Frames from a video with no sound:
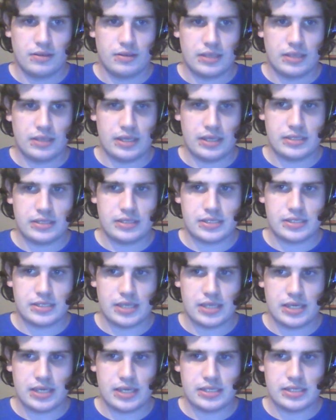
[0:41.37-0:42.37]
it
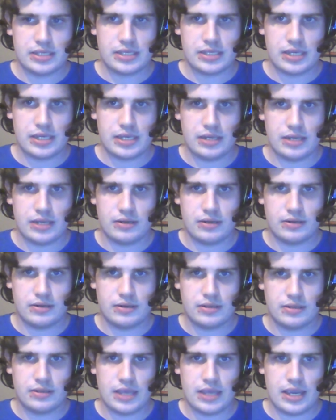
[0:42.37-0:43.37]
says
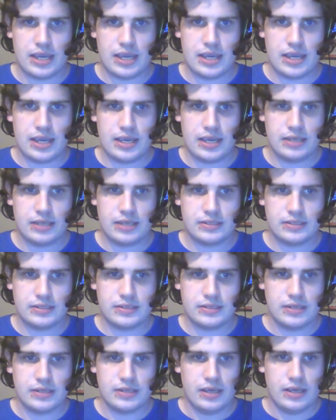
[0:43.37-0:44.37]
here
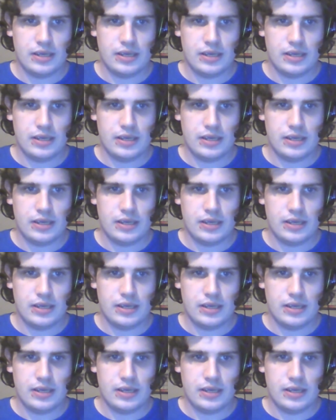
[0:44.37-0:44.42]
that